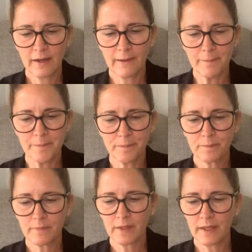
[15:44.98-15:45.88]

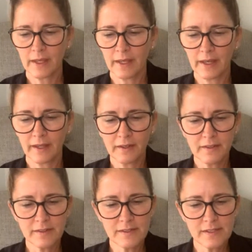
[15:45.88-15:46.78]
Um,
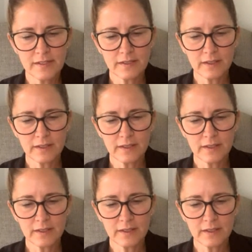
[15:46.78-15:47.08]
and